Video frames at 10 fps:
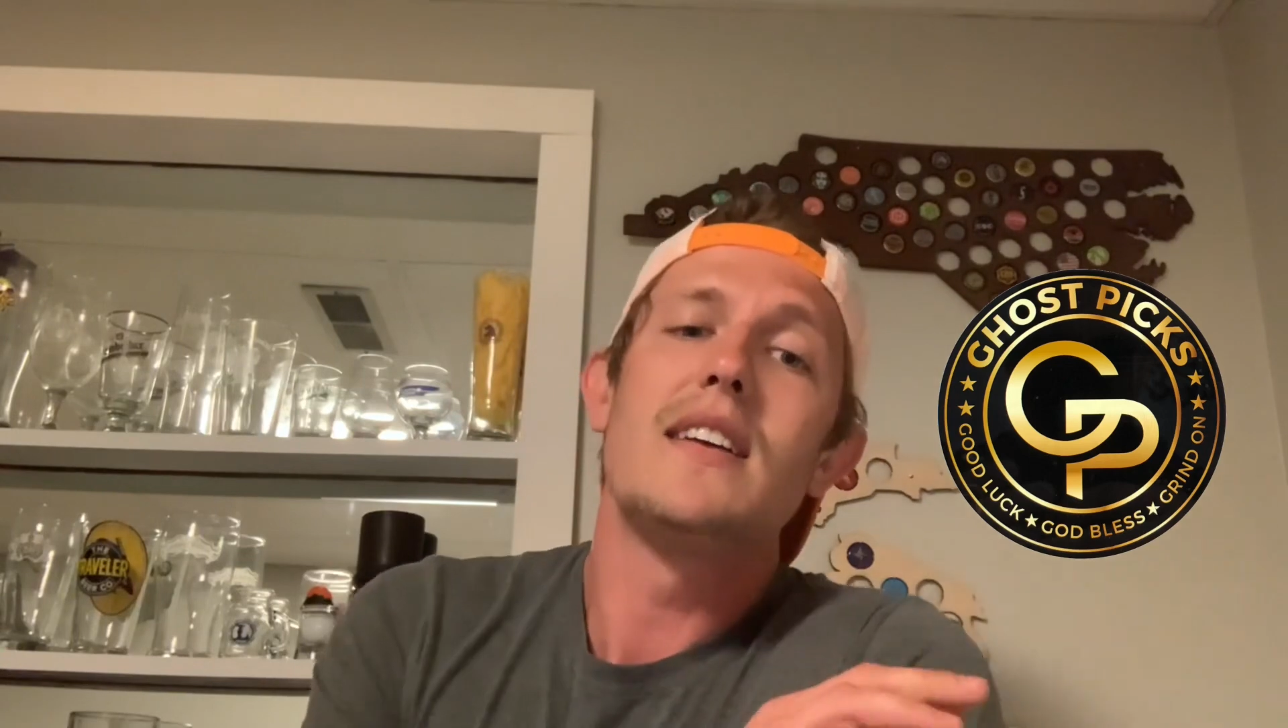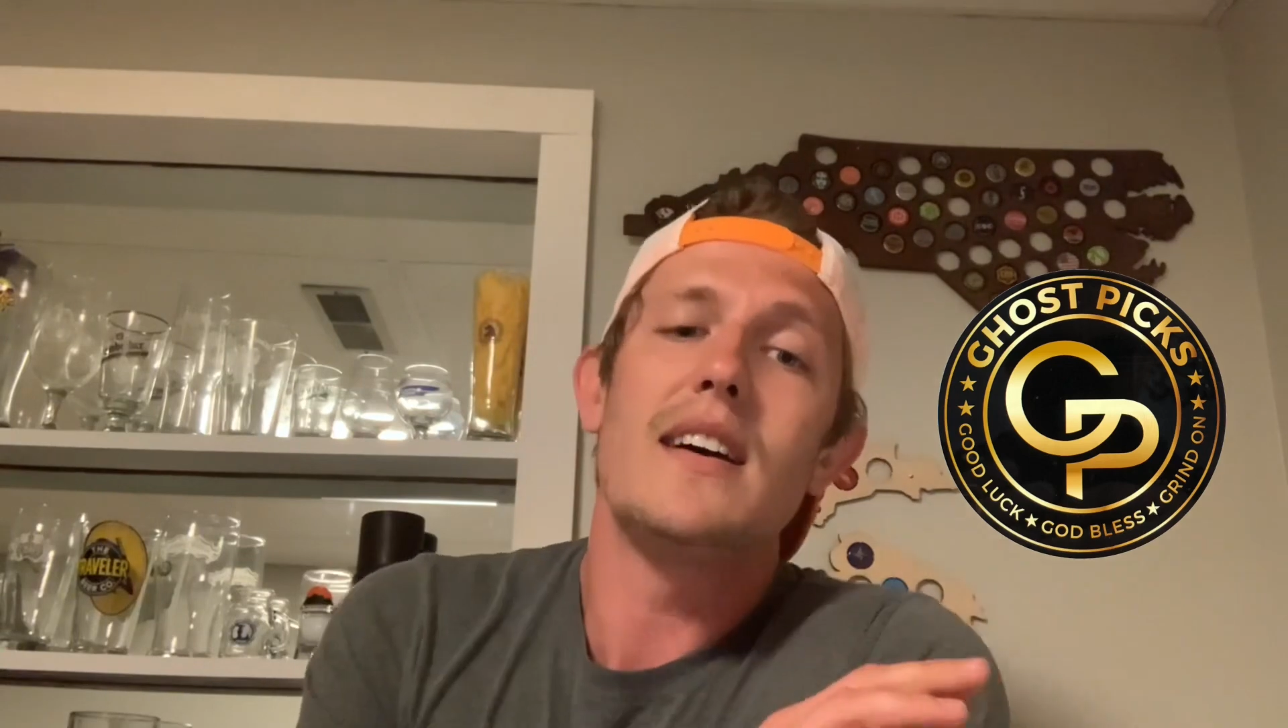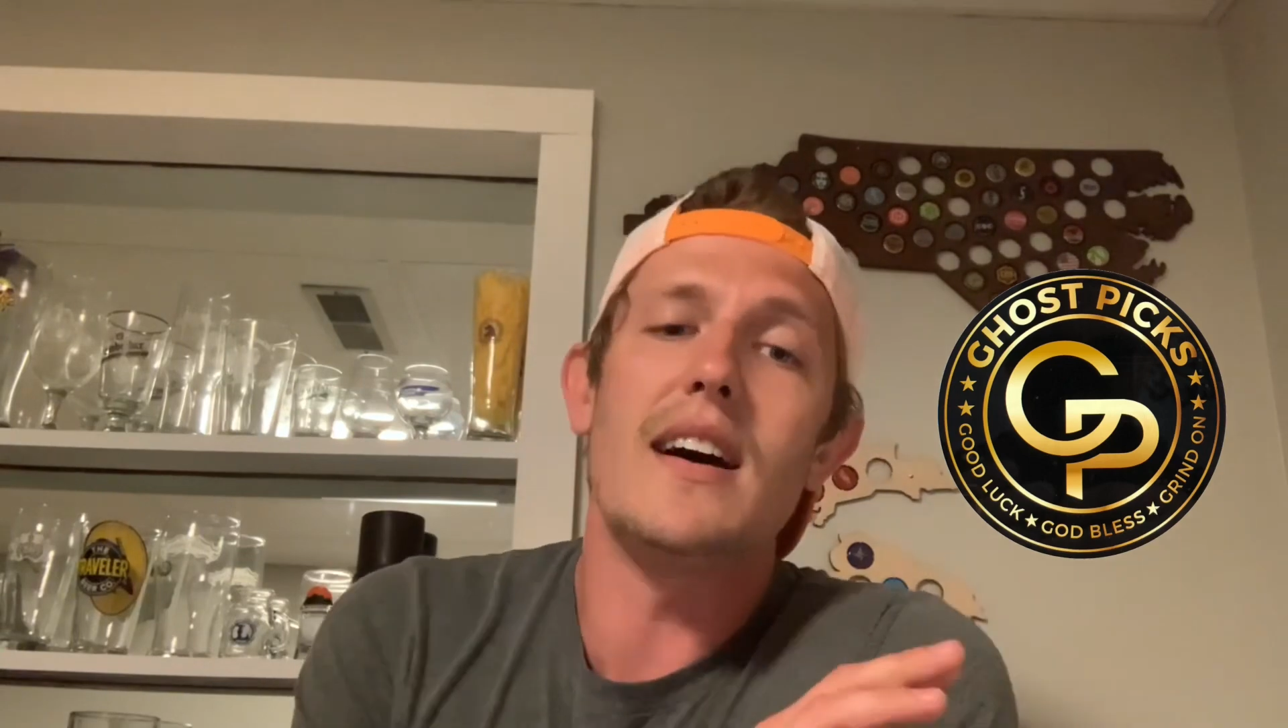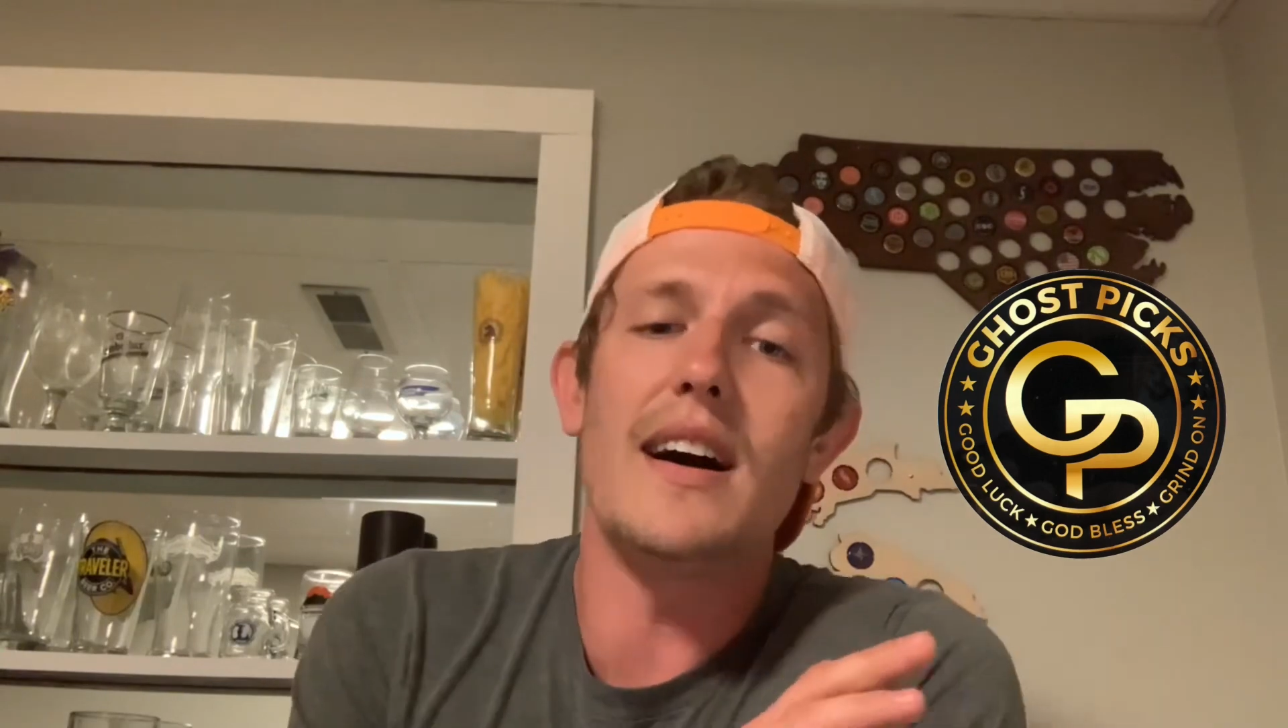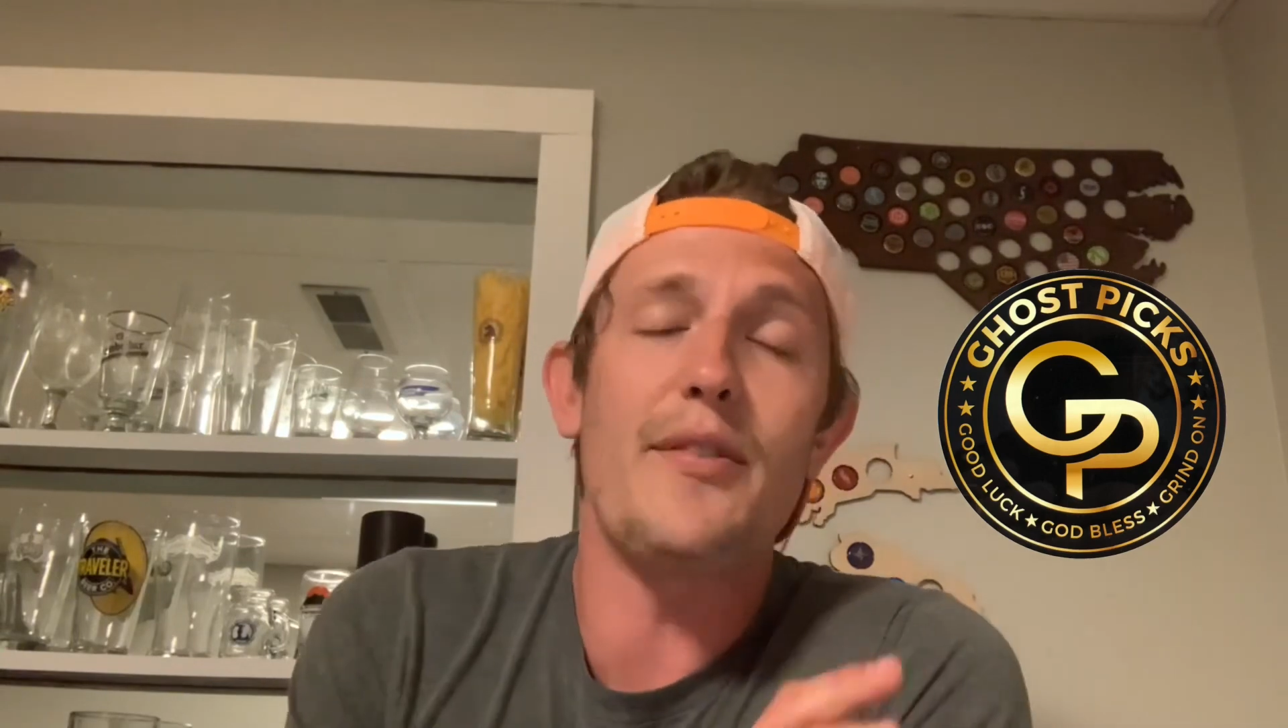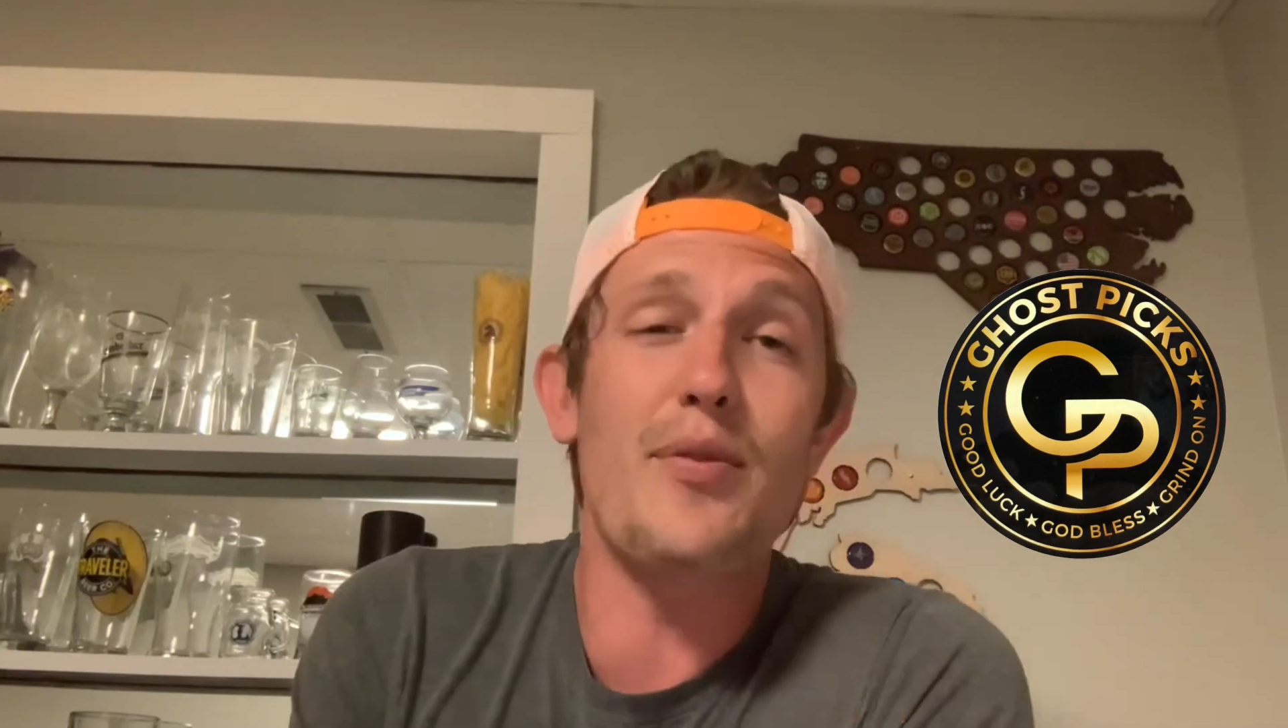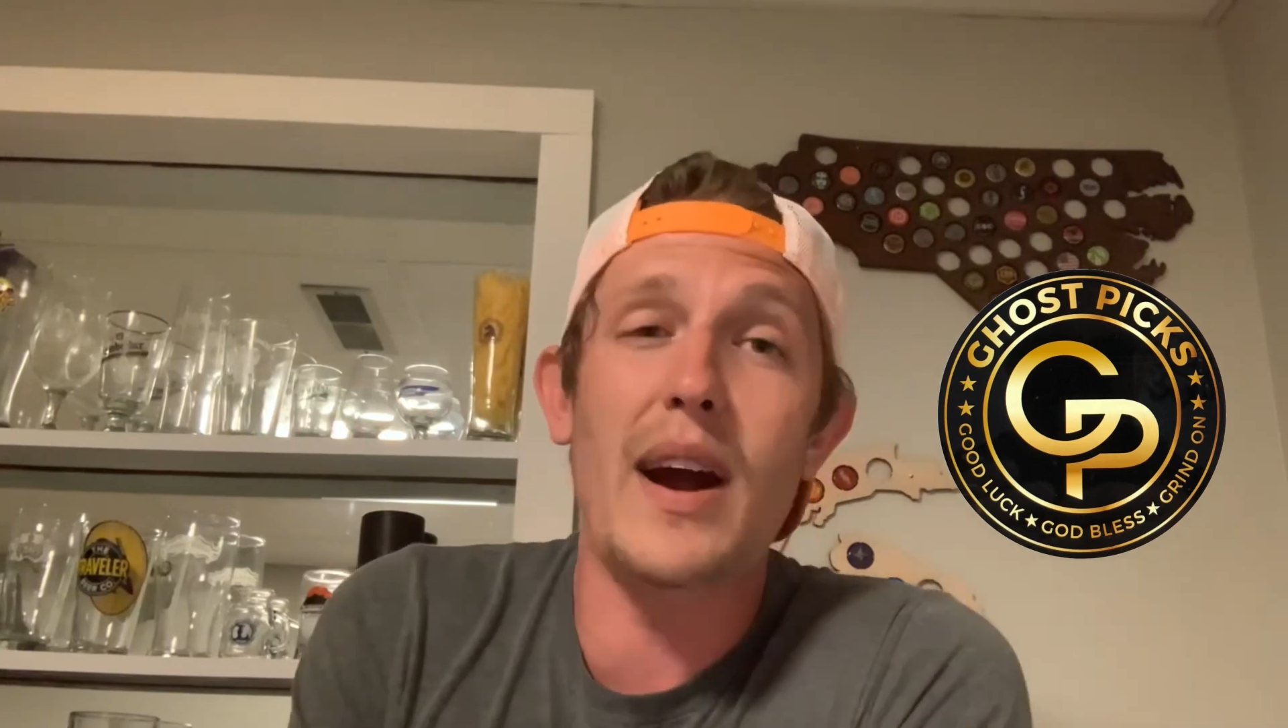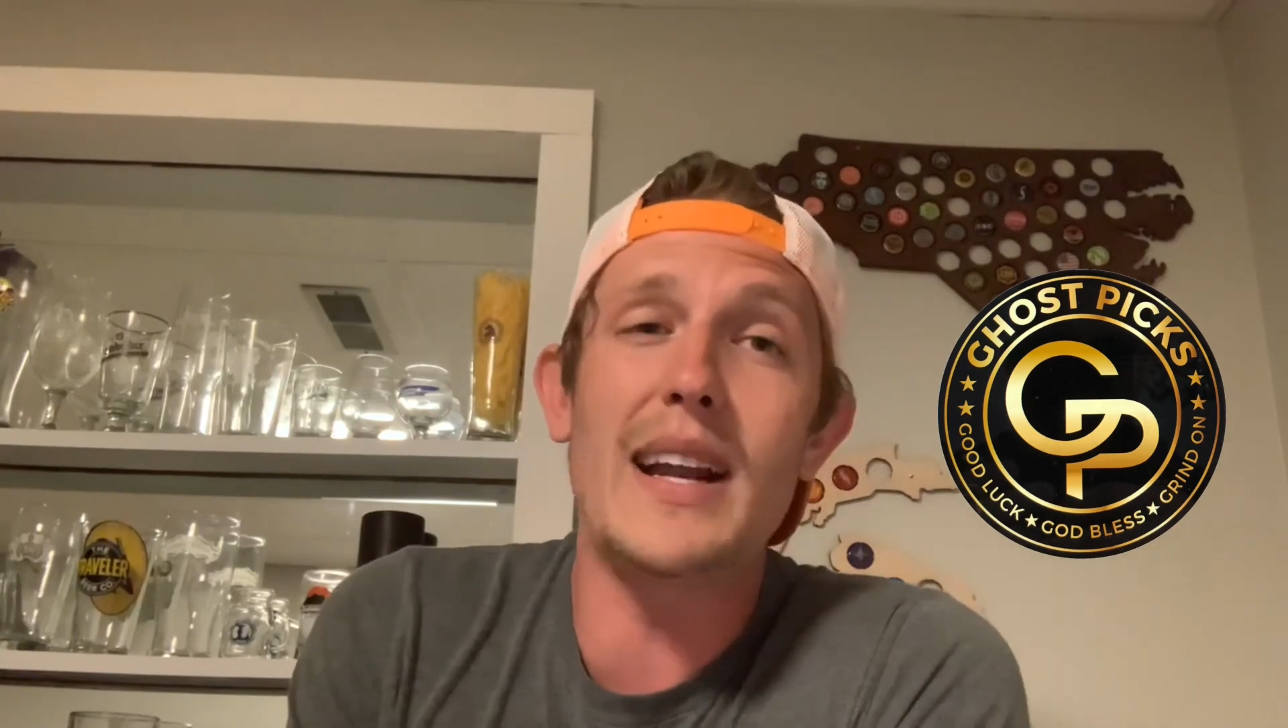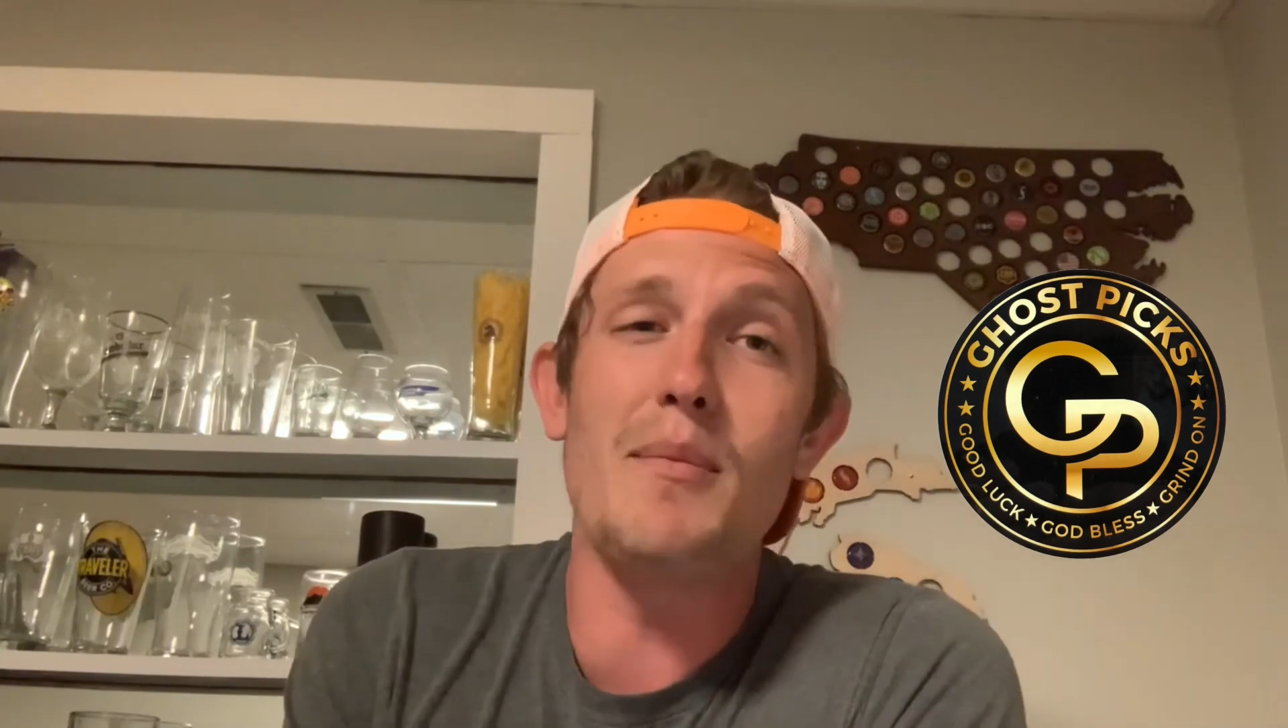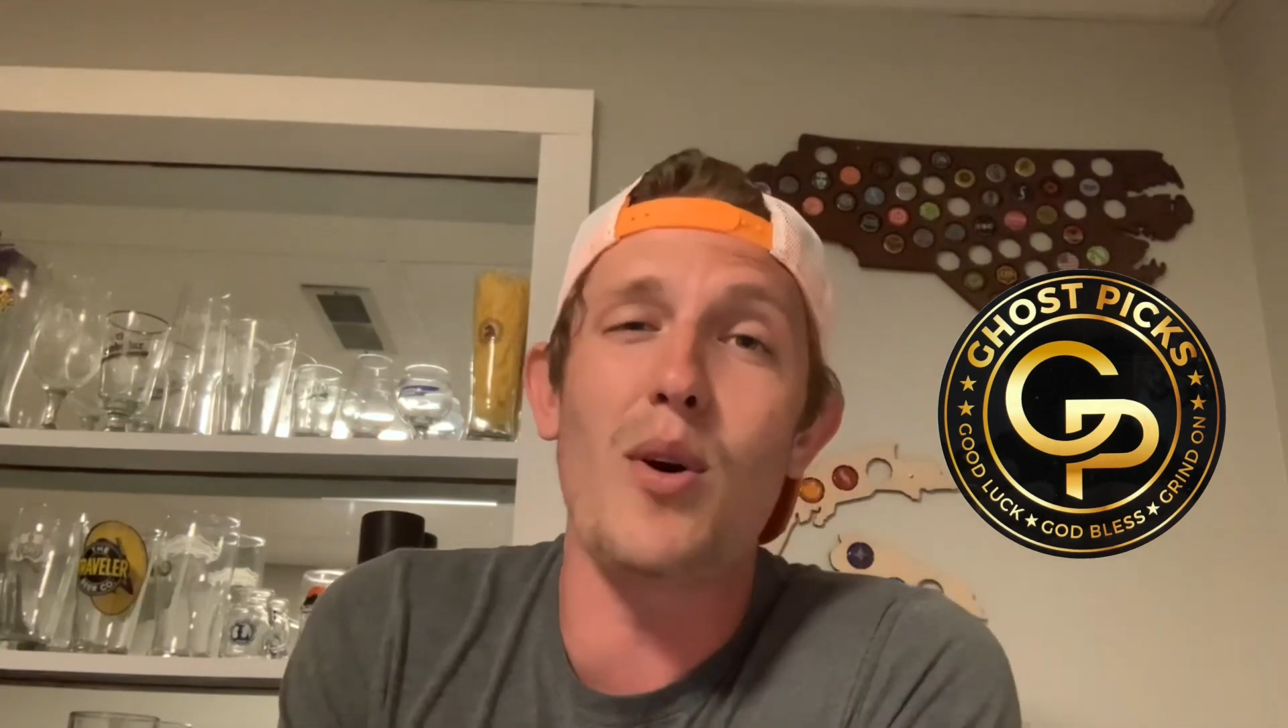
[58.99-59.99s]
uh,
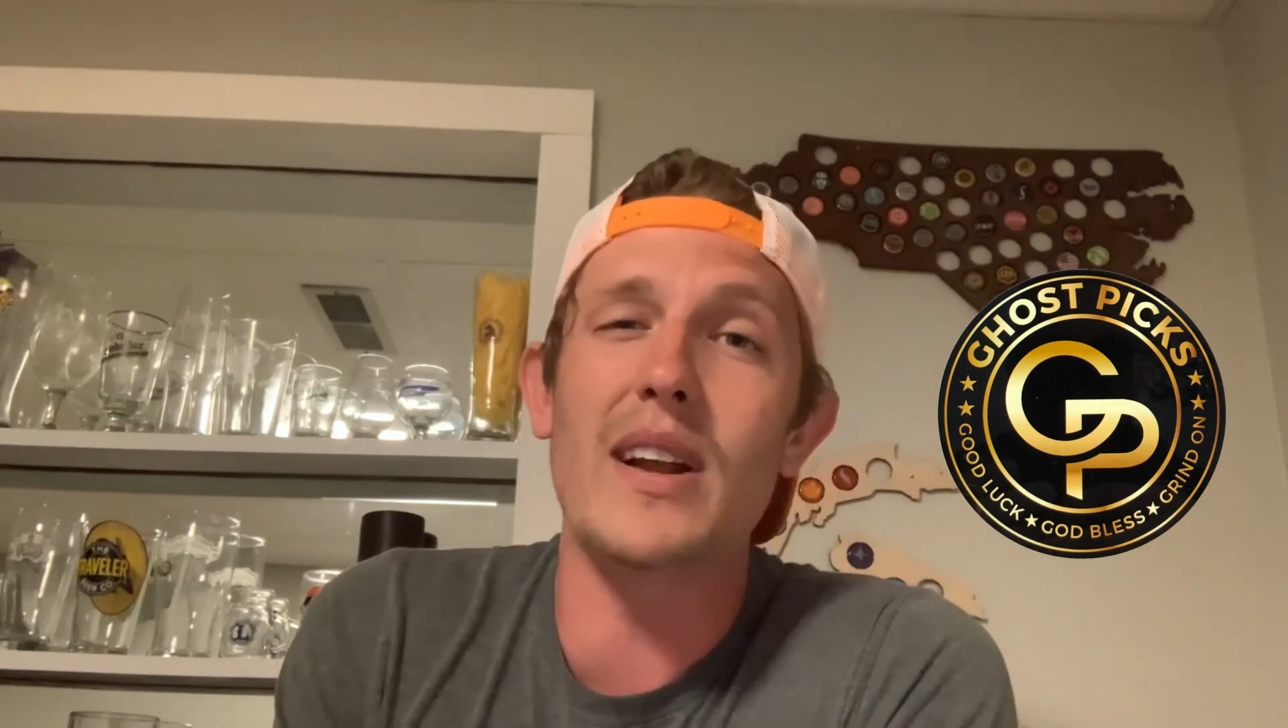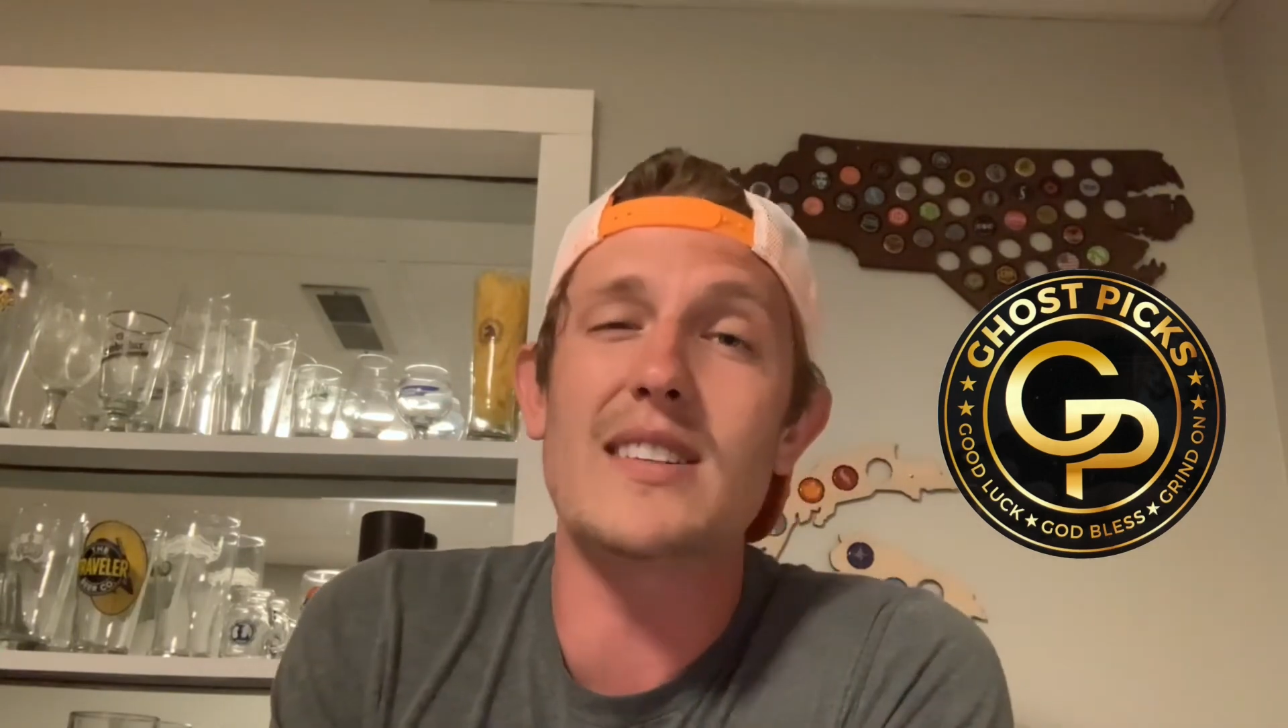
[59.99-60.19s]
Friday morning.